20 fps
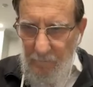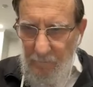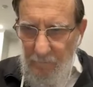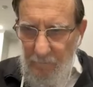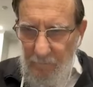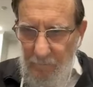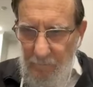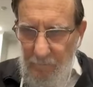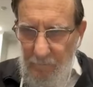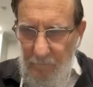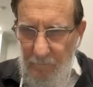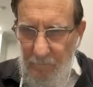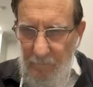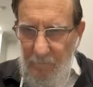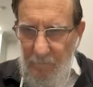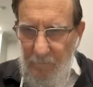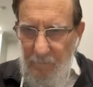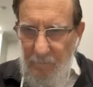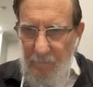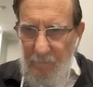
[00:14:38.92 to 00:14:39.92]

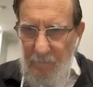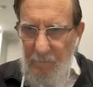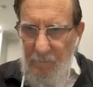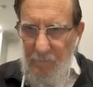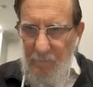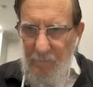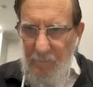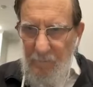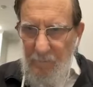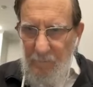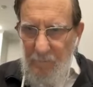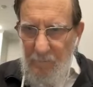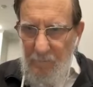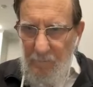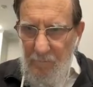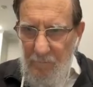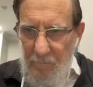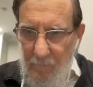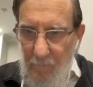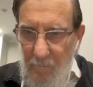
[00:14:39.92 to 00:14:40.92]
words
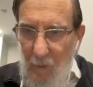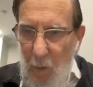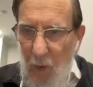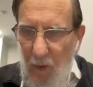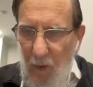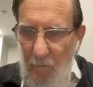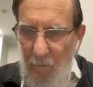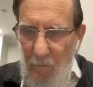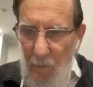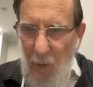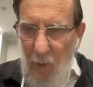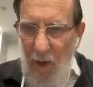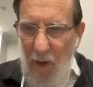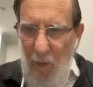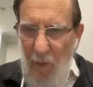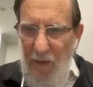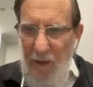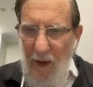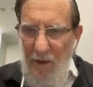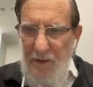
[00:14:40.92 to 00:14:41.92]
are repeated. Well, right.
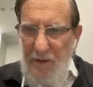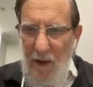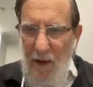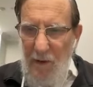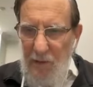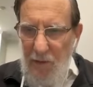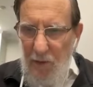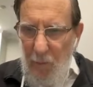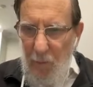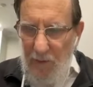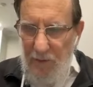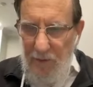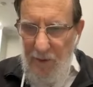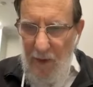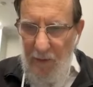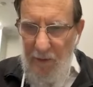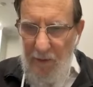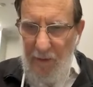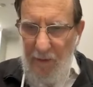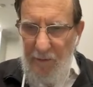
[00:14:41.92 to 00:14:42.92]
Well, that's actually we
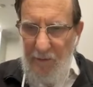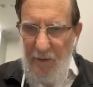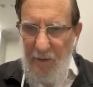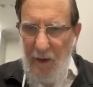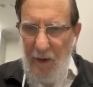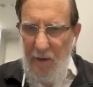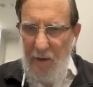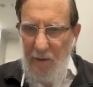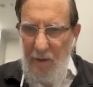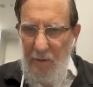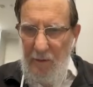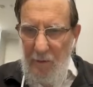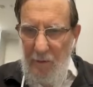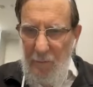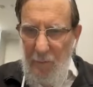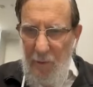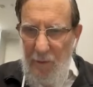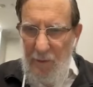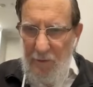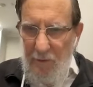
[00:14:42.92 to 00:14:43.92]
said that today in the
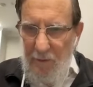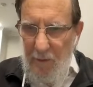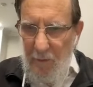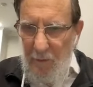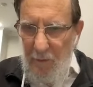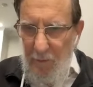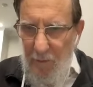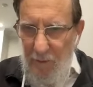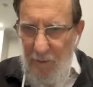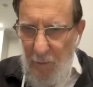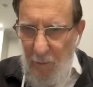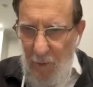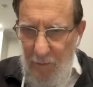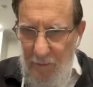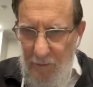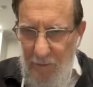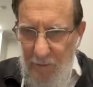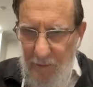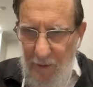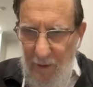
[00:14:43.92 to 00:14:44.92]
portion that we were
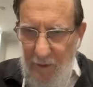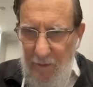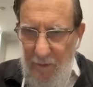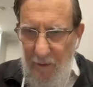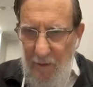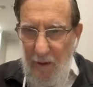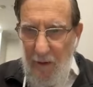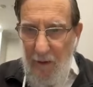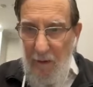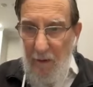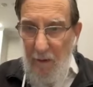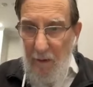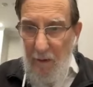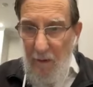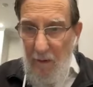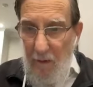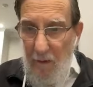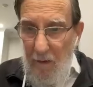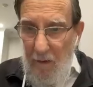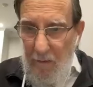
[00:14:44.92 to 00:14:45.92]
supposed to say today
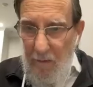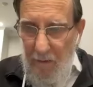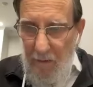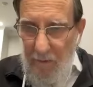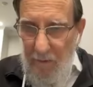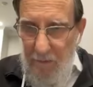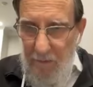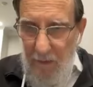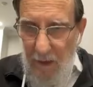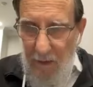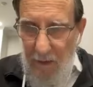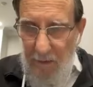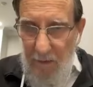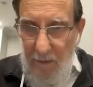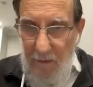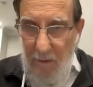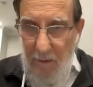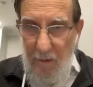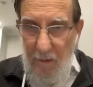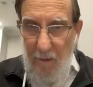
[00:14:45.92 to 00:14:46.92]
that the yeah.
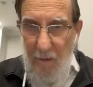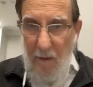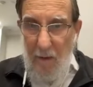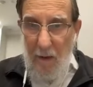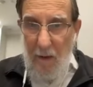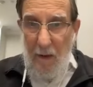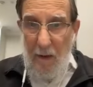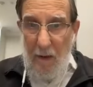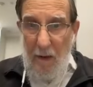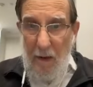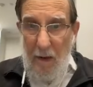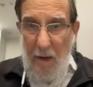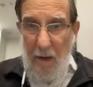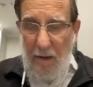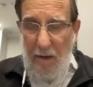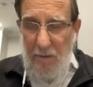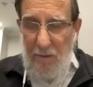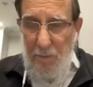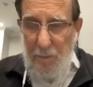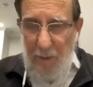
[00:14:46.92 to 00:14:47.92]
tzaddik
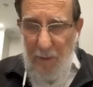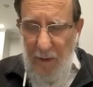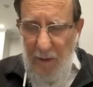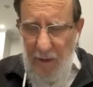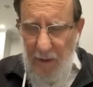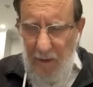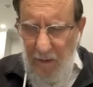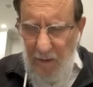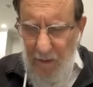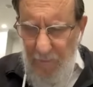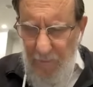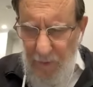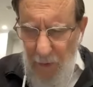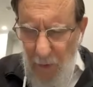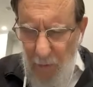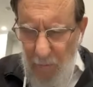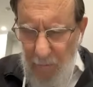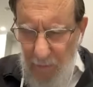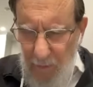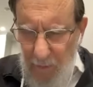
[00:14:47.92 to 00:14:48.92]
spe he leaves
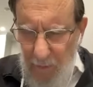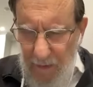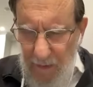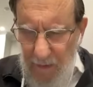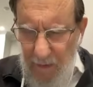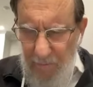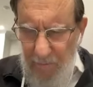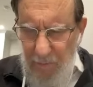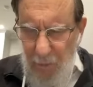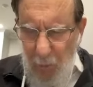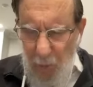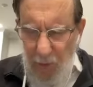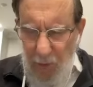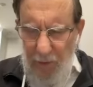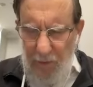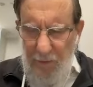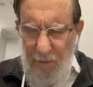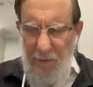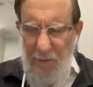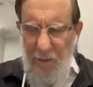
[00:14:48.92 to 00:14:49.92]
over he gives
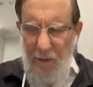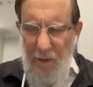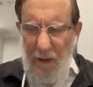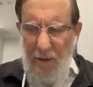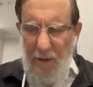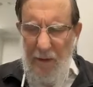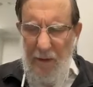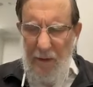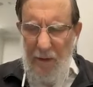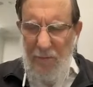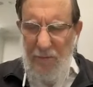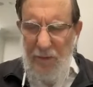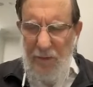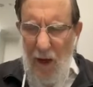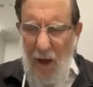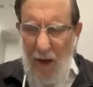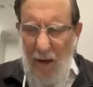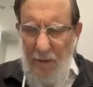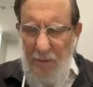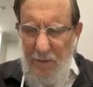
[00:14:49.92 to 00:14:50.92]
words and he gives
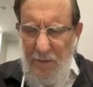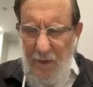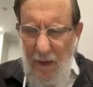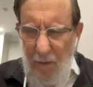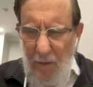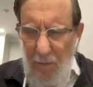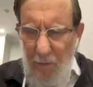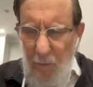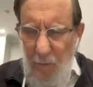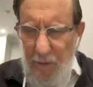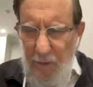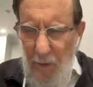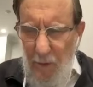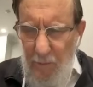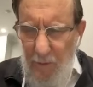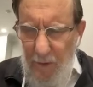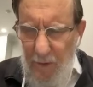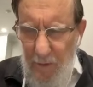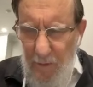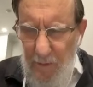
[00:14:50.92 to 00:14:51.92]
thoughts. Now we
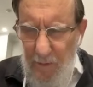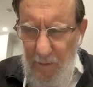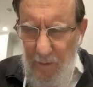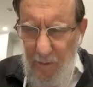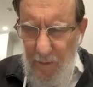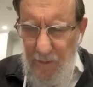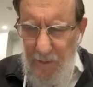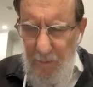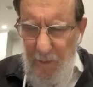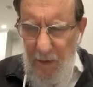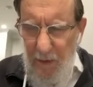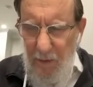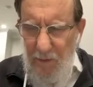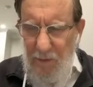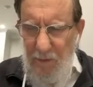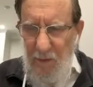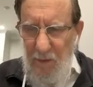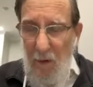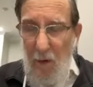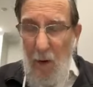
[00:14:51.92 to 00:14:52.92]
don't hear the, the
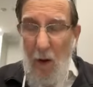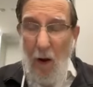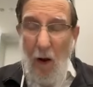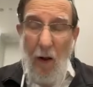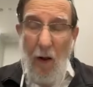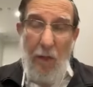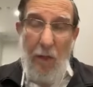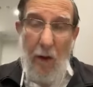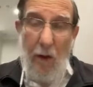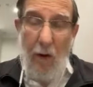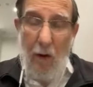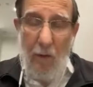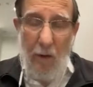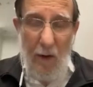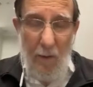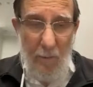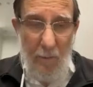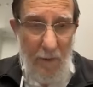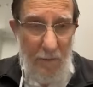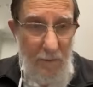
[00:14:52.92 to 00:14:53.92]
speech, although
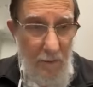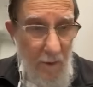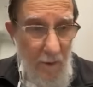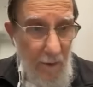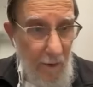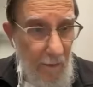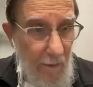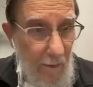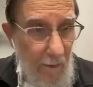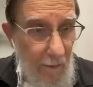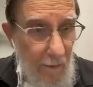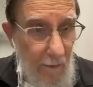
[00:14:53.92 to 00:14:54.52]
I must say,